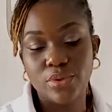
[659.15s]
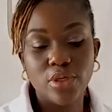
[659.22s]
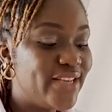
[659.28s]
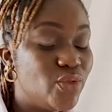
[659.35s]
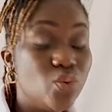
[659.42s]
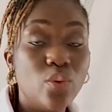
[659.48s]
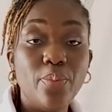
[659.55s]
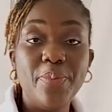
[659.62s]

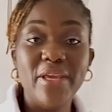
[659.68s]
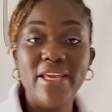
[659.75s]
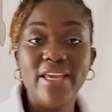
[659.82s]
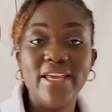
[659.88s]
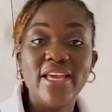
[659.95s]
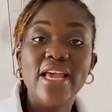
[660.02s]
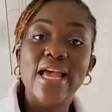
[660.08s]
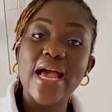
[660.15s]
Next will
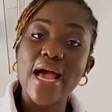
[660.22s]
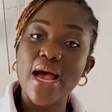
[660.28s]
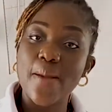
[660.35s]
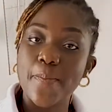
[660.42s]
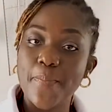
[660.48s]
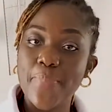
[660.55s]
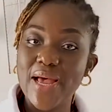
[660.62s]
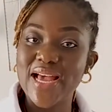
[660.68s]
be a
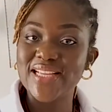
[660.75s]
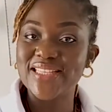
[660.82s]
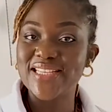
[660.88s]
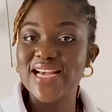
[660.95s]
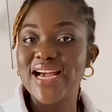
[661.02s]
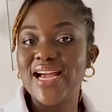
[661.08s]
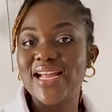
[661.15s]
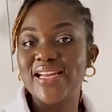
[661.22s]

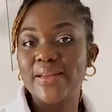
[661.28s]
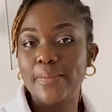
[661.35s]
pattern